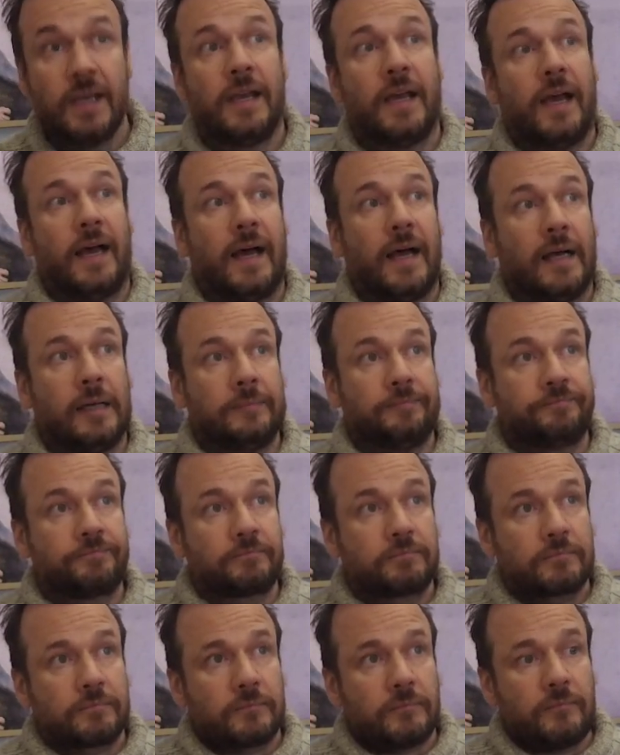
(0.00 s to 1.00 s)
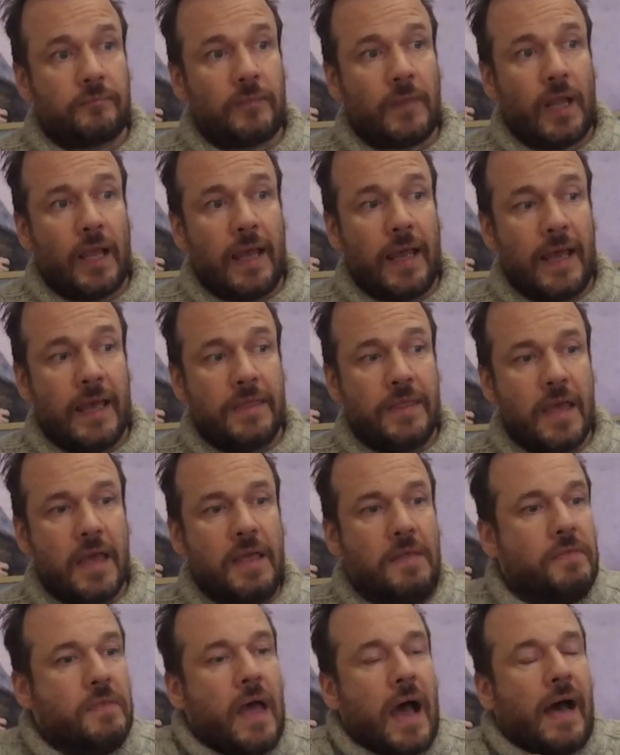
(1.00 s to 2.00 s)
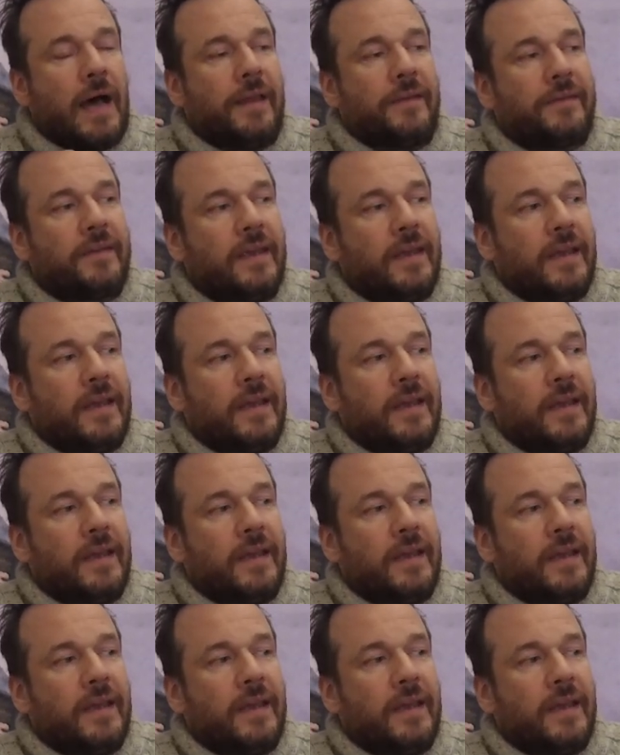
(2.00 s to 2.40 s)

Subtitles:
And